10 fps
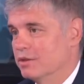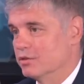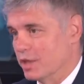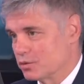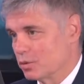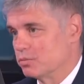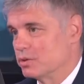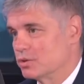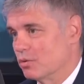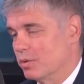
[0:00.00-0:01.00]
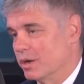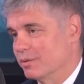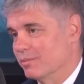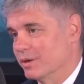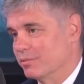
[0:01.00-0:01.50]
That's what we saw
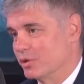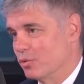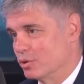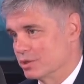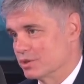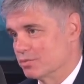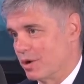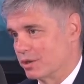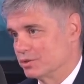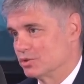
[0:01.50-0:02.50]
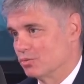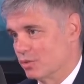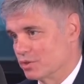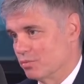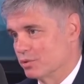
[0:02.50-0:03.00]
by Prigozhin's march
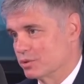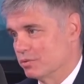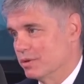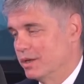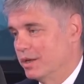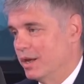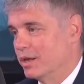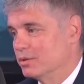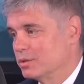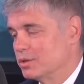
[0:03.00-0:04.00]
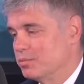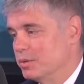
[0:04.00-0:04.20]
towards Moscow. And look at the